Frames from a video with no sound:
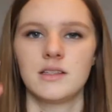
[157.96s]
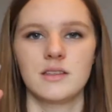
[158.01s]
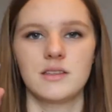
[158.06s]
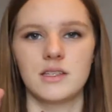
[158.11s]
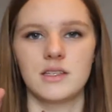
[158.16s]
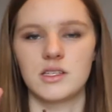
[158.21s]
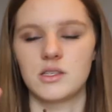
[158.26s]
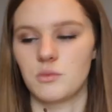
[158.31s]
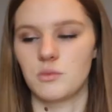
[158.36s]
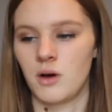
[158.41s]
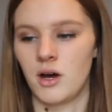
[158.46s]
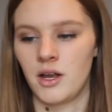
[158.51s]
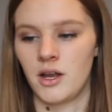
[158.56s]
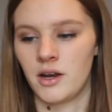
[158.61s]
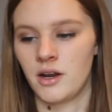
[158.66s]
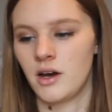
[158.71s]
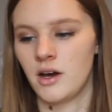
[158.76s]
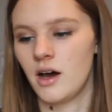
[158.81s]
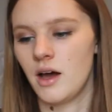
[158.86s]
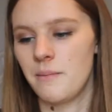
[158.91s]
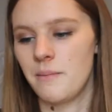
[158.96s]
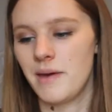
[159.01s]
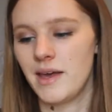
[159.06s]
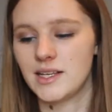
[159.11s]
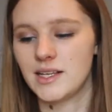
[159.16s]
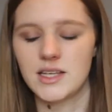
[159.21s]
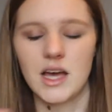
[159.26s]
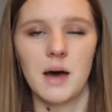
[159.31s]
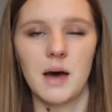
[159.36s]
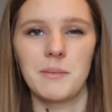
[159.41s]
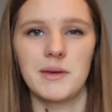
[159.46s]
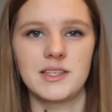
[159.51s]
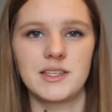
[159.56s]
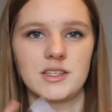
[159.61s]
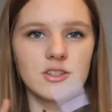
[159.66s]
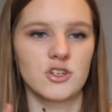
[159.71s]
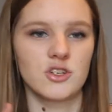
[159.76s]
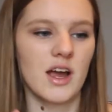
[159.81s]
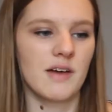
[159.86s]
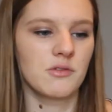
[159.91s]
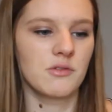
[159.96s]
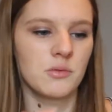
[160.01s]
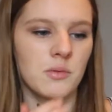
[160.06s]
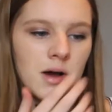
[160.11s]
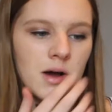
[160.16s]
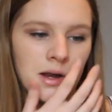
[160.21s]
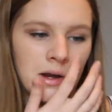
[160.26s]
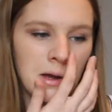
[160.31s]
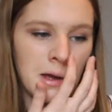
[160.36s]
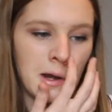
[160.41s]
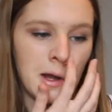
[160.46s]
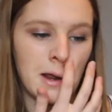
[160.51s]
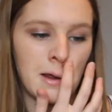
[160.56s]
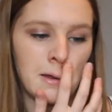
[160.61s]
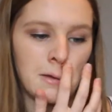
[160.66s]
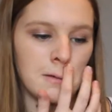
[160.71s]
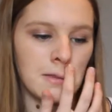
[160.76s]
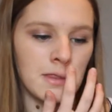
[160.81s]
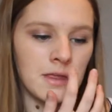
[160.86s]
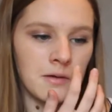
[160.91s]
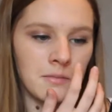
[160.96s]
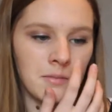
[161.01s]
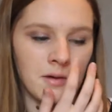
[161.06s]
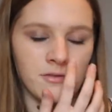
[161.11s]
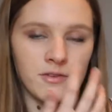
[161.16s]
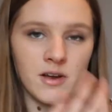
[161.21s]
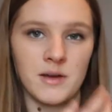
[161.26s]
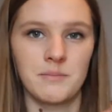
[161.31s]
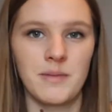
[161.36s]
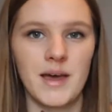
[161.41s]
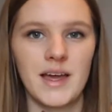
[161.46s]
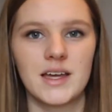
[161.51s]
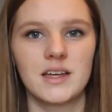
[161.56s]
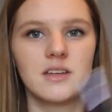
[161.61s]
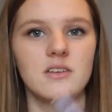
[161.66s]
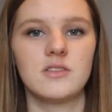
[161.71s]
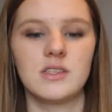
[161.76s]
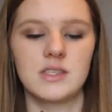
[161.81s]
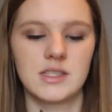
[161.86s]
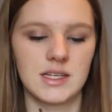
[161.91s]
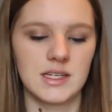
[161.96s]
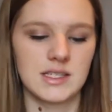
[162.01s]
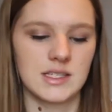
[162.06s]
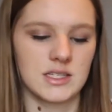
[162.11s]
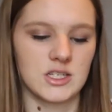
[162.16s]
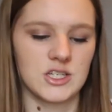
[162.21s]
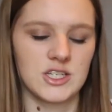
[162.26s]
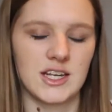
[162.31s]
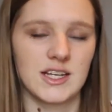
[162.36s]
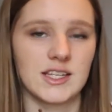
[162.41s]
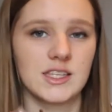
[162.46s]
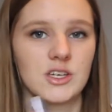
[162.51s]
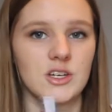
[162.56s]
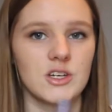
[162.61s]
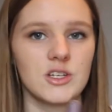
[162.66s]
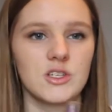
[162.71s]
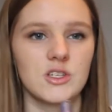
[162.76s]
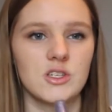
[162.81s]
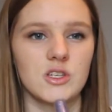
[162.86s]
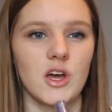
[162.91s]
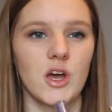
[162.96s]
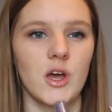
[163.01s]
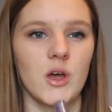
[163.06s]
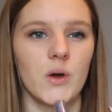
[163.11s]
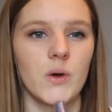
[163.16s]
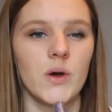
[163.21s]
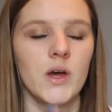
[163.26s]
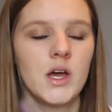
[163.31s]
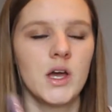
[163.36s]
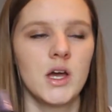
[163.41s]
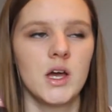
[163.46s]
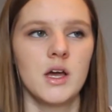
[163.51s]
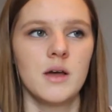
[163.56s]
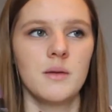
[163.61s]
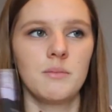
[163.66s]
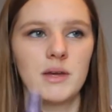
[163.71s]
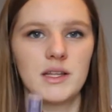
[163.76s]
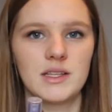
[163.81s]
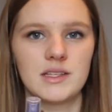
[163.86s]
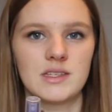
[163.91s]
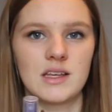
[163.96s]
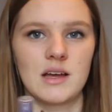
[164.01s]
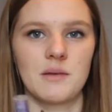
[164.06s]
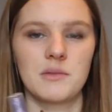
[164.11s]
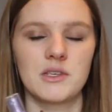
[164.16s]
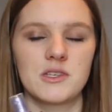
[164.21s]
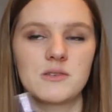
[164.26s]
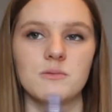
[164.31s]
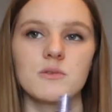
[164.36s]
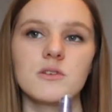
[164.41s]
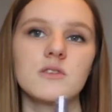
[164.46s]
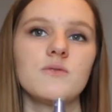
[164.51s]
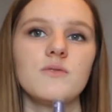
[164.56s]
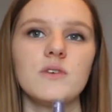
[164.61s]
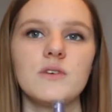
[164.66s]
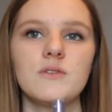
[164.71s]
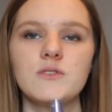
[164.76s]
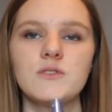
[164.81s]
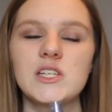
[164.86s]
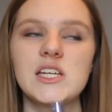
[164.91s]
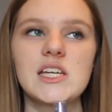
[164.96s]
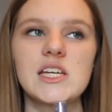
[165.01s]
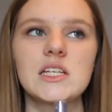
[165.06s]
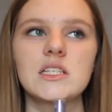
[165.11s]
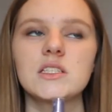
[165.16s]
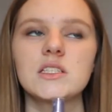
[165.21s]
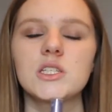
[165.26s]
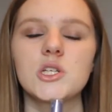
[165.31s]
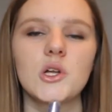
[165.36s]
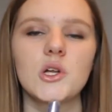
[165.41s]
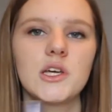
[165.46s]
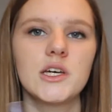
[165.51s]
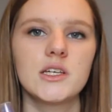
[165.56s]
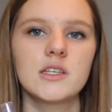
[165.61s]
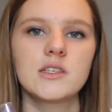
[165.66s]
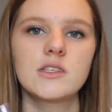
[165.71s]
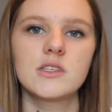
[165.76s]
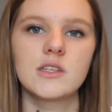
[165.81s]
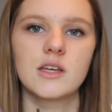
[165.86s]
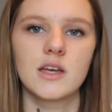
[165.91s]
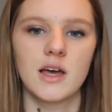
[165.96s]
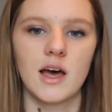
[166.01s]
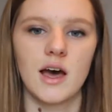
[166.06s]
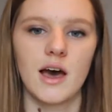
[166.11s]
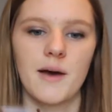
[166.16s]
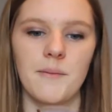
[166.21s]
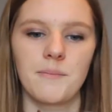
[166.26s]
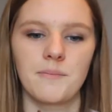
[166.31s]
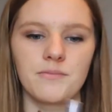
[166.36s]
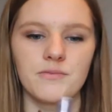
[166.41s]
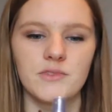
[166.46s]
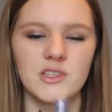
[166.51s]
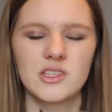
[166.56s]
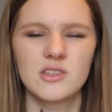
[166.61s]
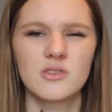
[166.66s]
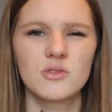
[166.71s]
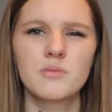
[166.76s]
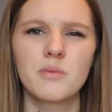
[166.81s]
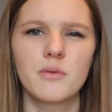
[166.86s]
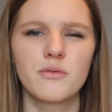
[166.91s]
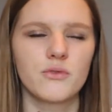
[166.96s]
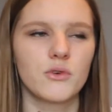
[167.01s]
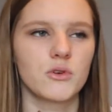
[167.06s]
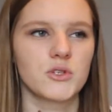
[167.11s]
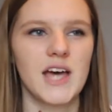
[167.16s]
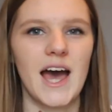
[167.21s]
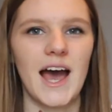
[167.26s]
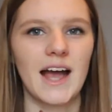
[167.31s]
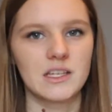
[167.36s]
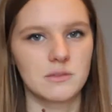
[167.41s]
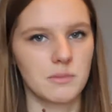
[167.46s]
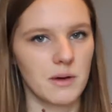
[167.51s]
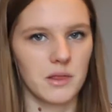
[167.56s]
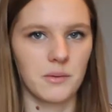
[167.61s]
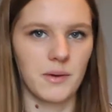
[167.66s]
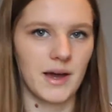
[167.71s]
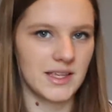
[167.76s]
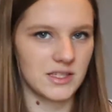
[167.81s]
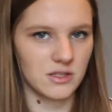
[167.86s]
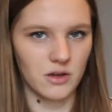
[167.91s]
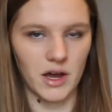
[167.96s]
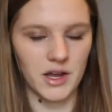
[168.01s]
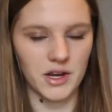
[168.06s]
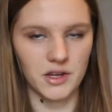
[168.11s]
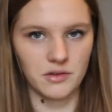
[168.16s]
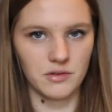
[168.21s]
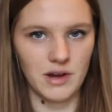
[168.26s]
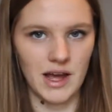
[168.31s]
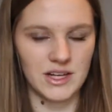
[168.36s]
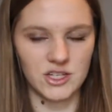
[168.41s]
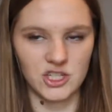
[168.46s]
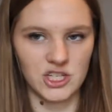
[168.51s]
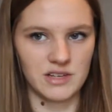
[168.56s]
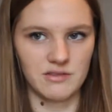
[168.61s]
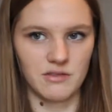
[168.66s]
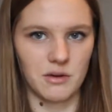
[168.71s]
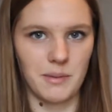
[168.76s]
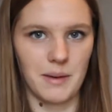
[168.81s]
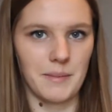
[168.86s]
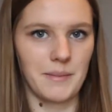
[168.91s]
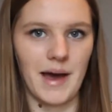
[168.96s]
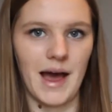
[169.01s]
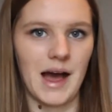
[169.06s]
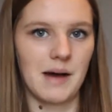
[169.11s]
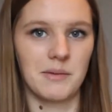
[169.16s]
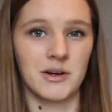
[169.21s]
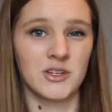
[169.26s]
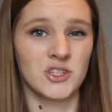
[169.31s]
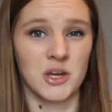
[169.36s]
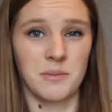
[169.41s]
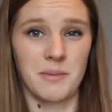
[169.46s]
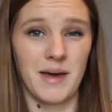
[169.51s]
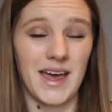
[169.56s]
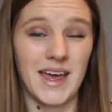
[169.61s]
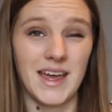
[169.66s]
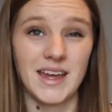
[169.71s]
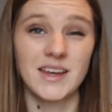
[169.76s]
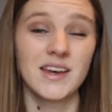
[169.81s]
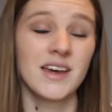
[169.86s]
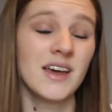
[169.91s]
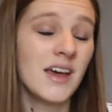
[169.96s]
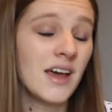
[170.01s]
This one I picked up, it's a travel one. I know that my friend Becca uses this and she said it's good, so picked this up. This was $15. This is all before tax by the way, so I don't actually remember how much I paid.